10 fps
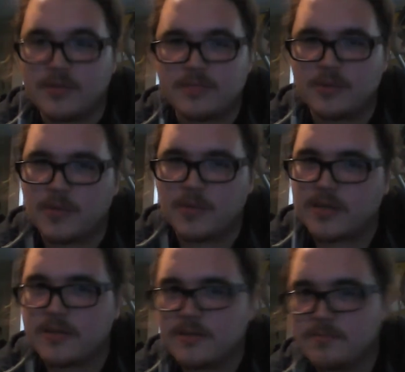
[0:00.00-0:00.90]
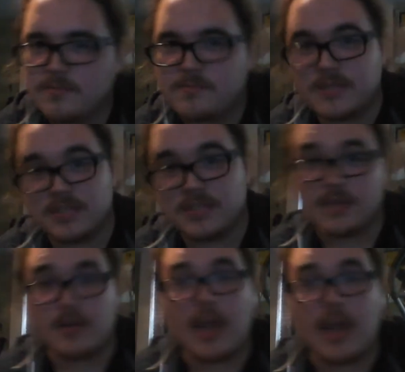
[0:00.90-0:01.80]
been a week, because
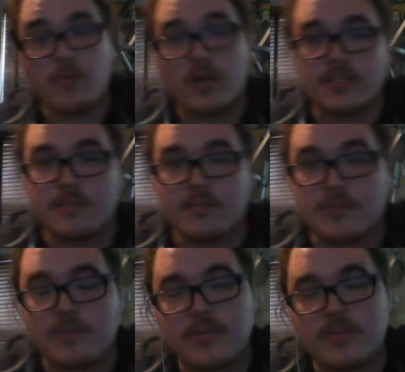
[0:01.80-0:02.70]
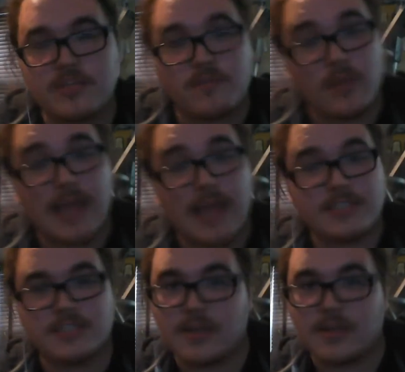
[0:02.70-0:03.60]
I watched it in preparation for
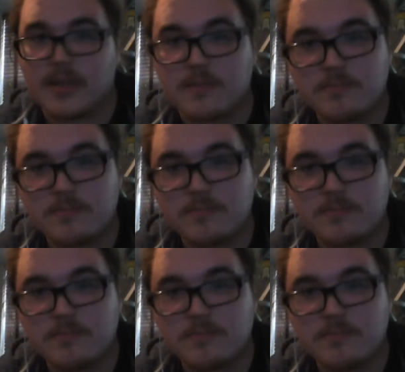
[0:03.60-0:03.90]
last Sunday.